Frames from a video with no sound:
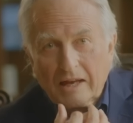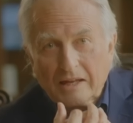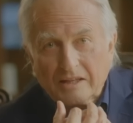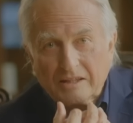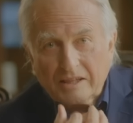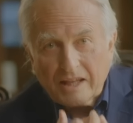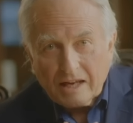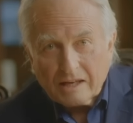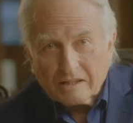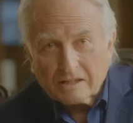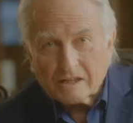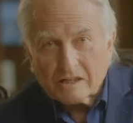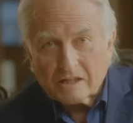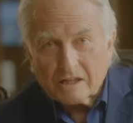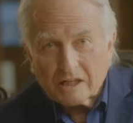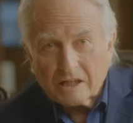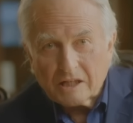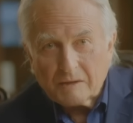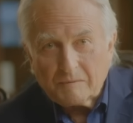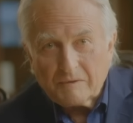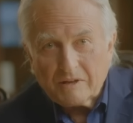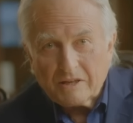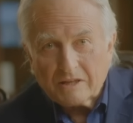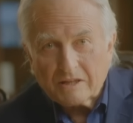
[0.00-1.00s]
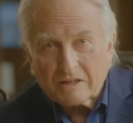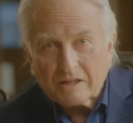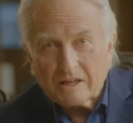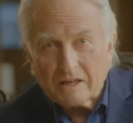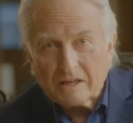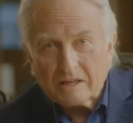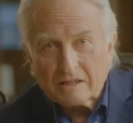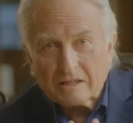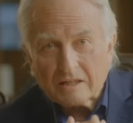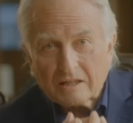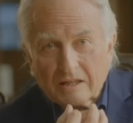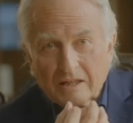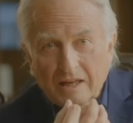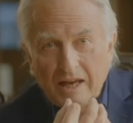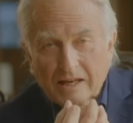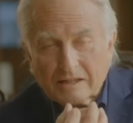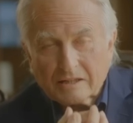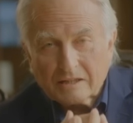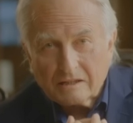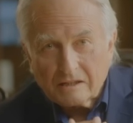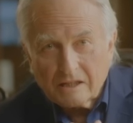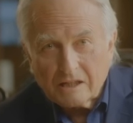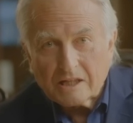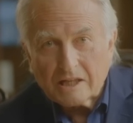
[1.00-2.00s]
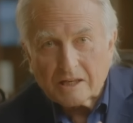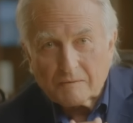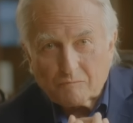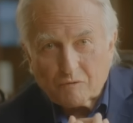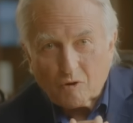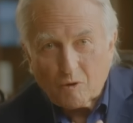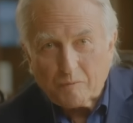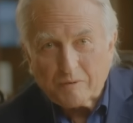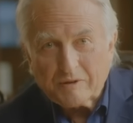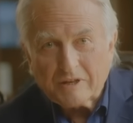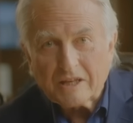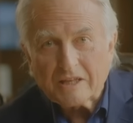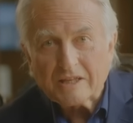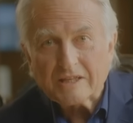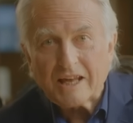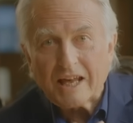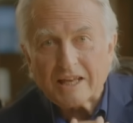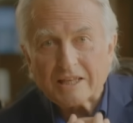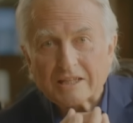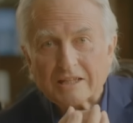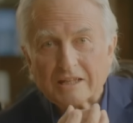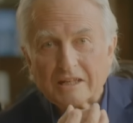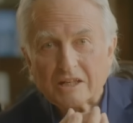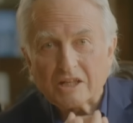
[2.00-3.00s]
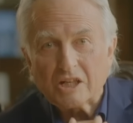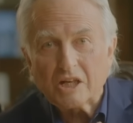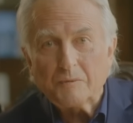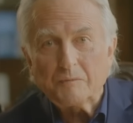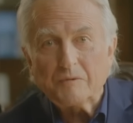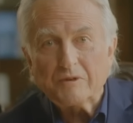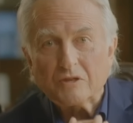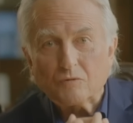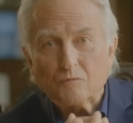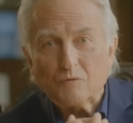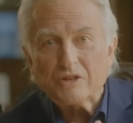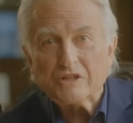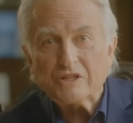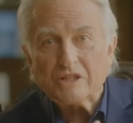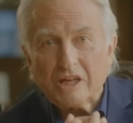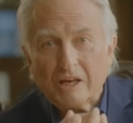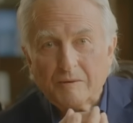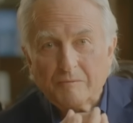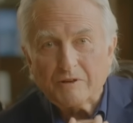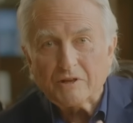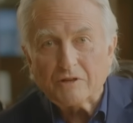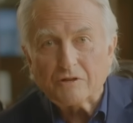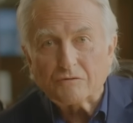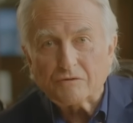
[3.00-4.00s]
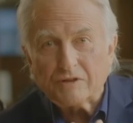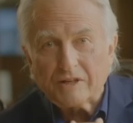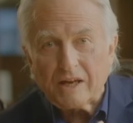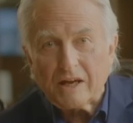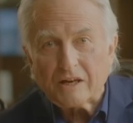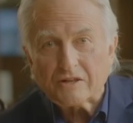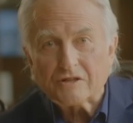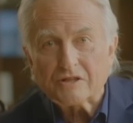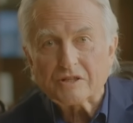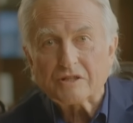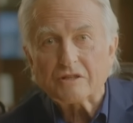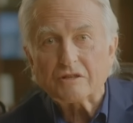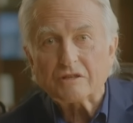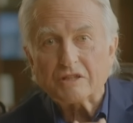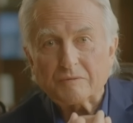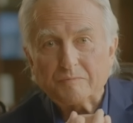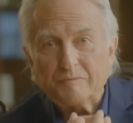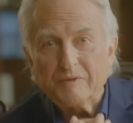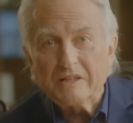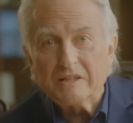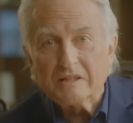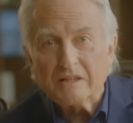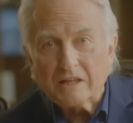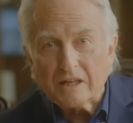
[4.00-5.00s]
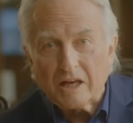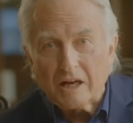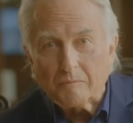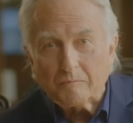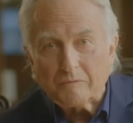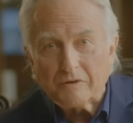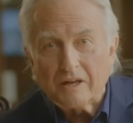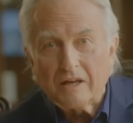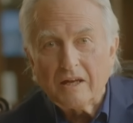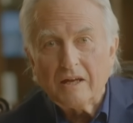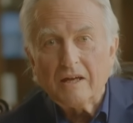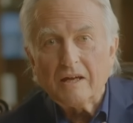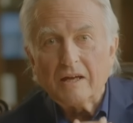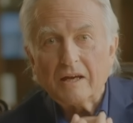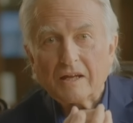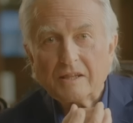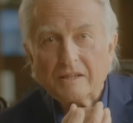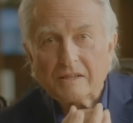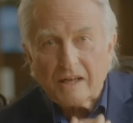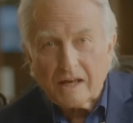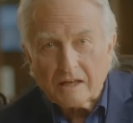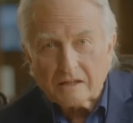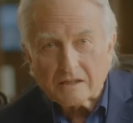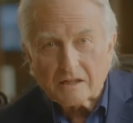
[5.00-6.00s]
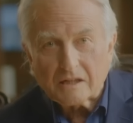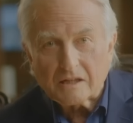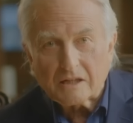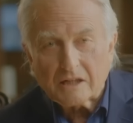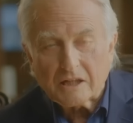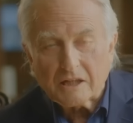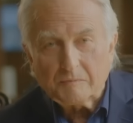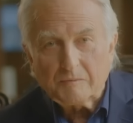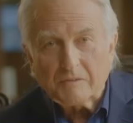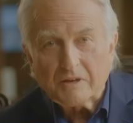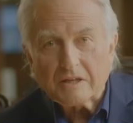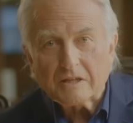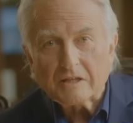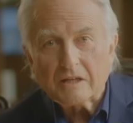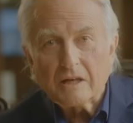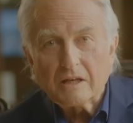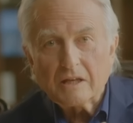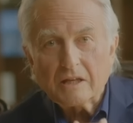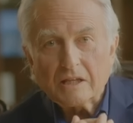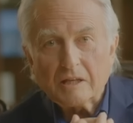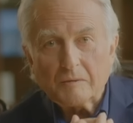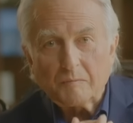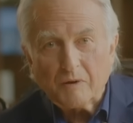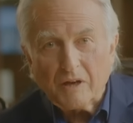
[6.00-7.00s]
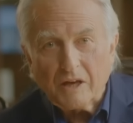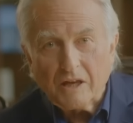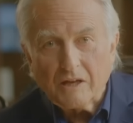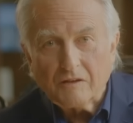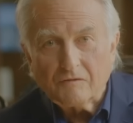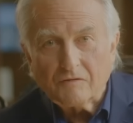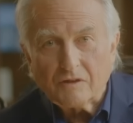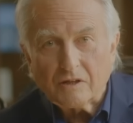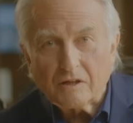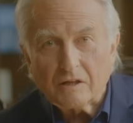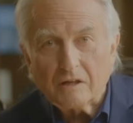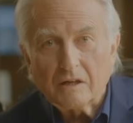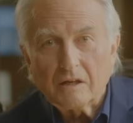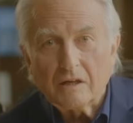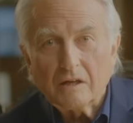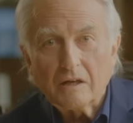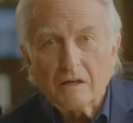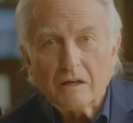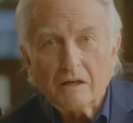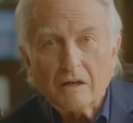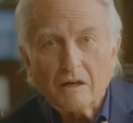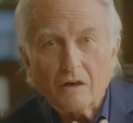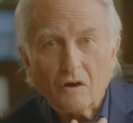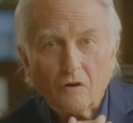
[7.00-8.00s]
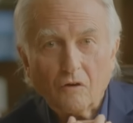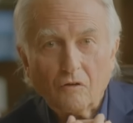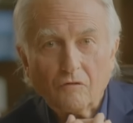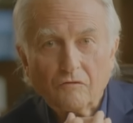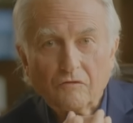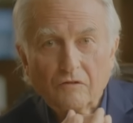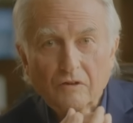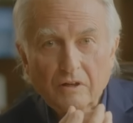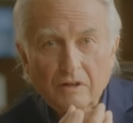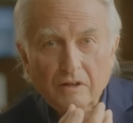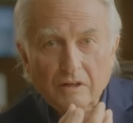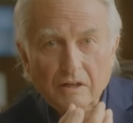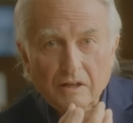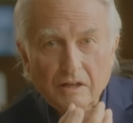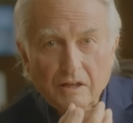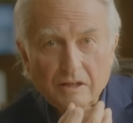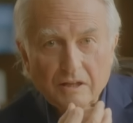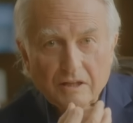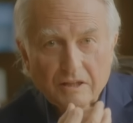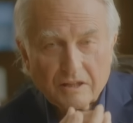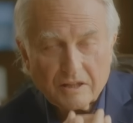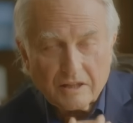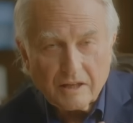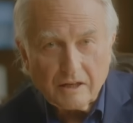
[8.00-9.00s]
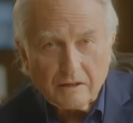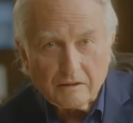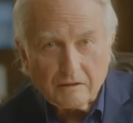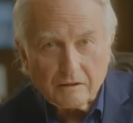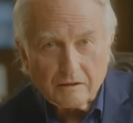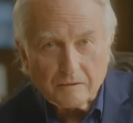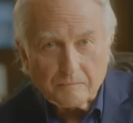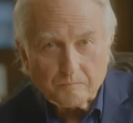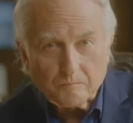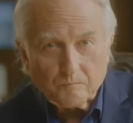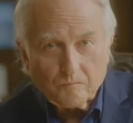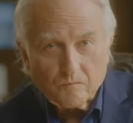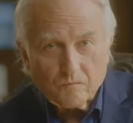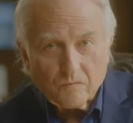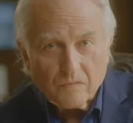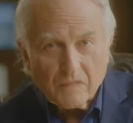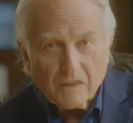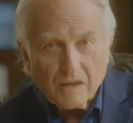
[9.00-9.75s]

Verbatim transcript: and that determines its catalytic properties. That determines which chemical reactions are speeded up, and that determines the behavior of the cell.